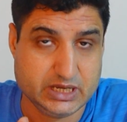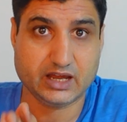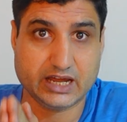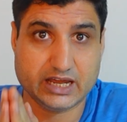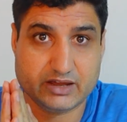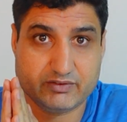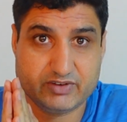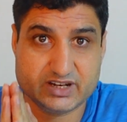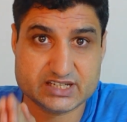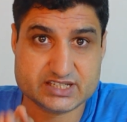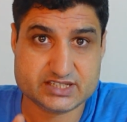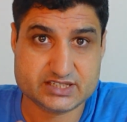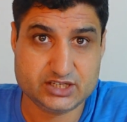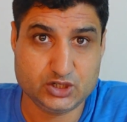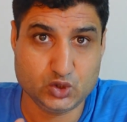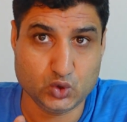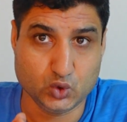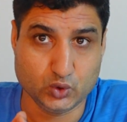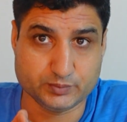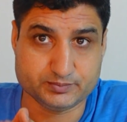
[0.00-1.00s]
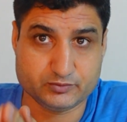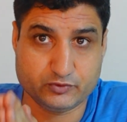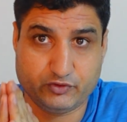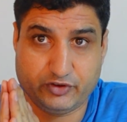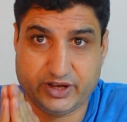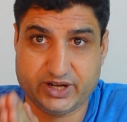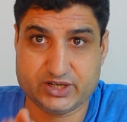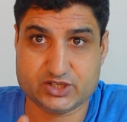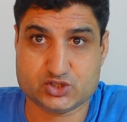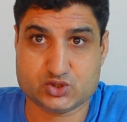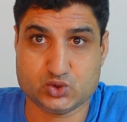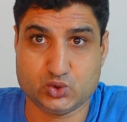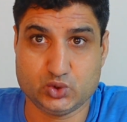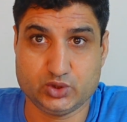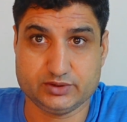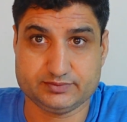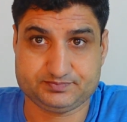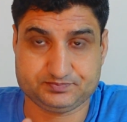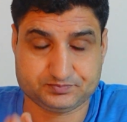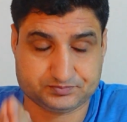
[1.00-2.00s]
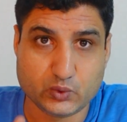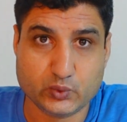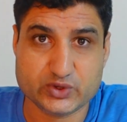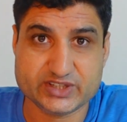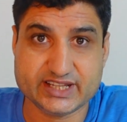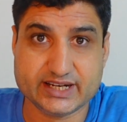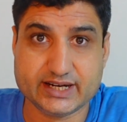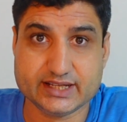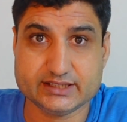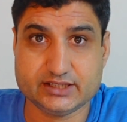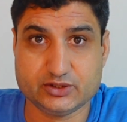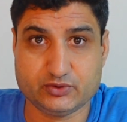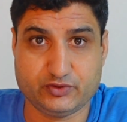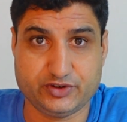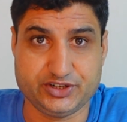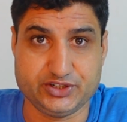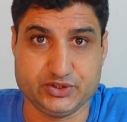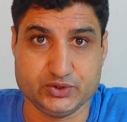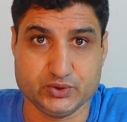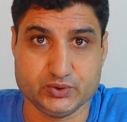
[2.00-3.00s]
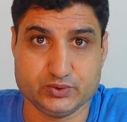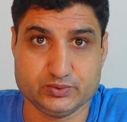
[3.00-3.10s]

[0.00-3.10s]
I will see you very soon with another video.